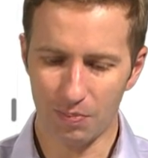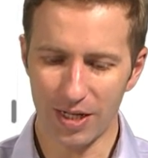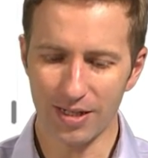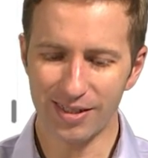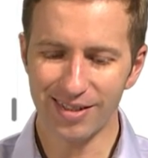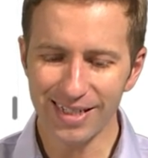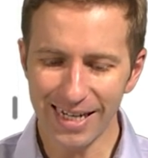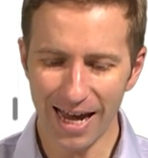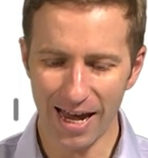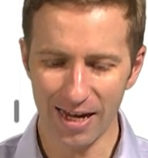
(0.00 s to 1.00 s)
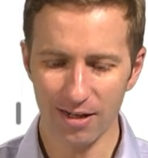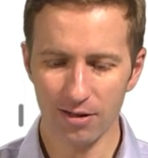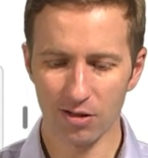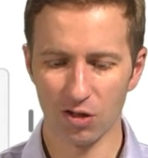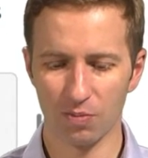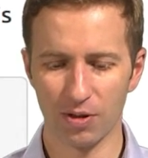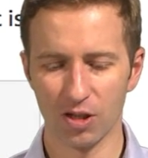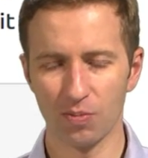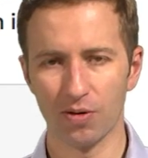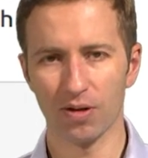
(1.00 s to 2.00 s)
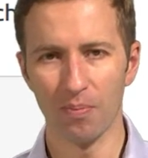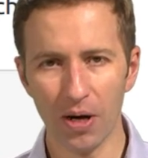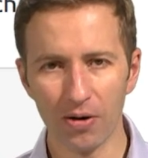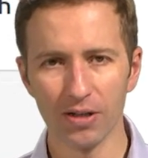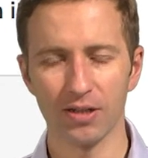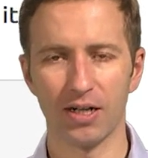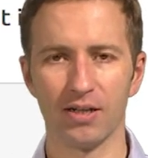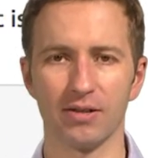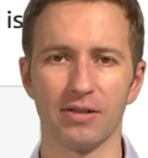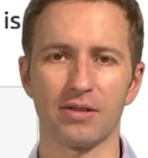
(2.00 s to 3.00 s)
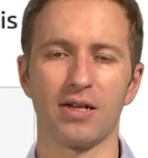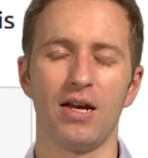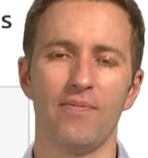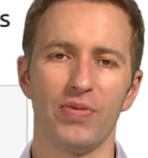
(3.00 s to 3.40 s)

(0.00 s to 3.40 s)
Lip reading: PCA, this is principal components analysis,